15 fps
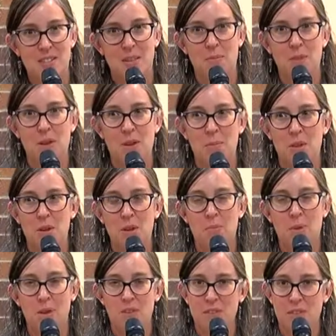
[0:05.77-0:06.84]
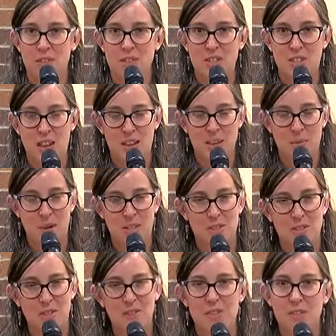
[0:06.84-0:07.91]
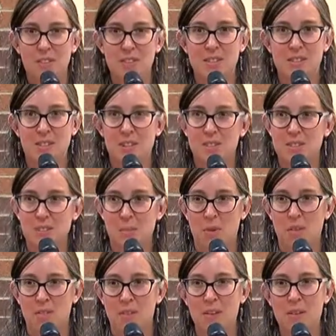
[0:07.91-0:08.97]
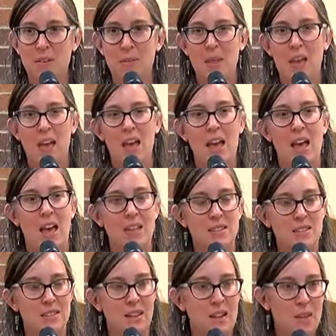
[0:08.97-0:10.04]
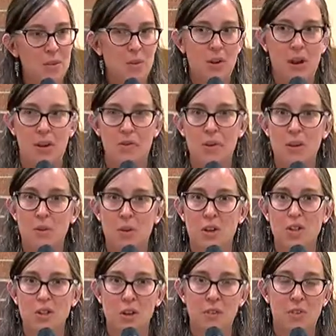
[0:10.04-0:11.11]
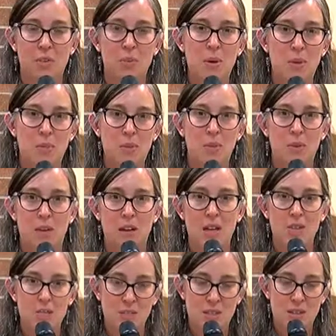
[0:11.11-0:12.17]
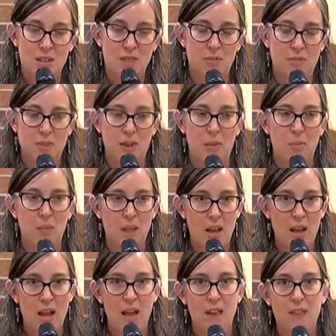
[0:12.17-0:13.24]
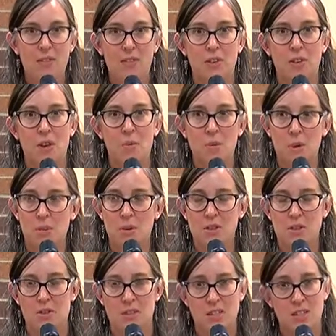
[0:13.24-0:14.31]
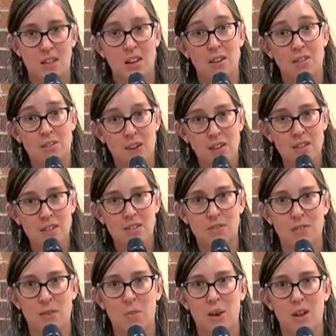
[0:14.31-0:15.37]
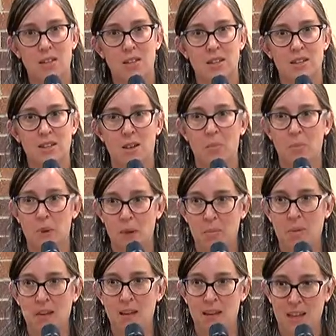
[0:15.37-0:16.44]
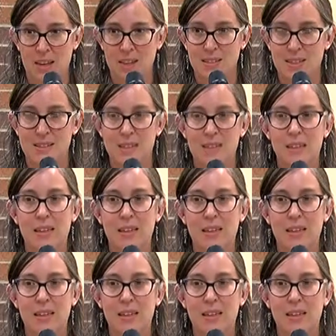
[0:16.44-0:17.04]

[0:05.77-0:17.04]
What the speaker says: I'm the Community Preservation Act Manager for the City of Somerville. And tonight we're having a workshop for people who are interested for applying for Community Preservation Act funds for projects on public land.